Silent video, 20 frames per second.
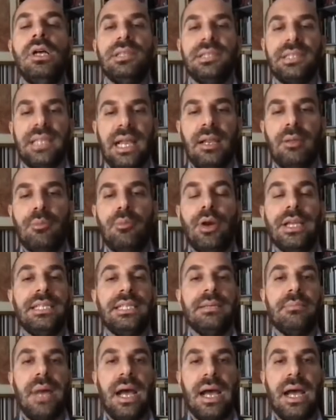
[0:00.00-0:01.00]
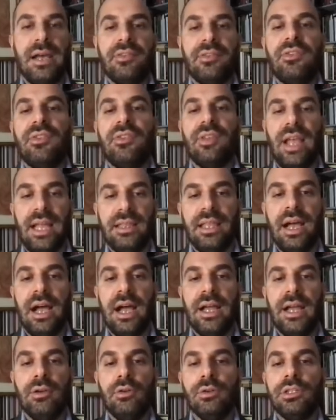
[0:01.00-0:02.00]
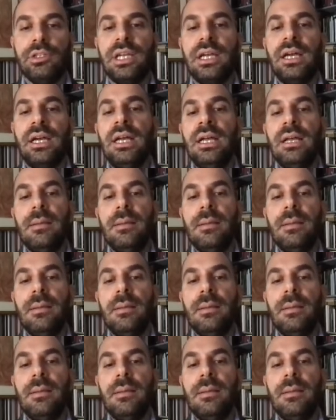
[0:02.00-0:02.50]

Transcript: celebrating Mass at the high altar.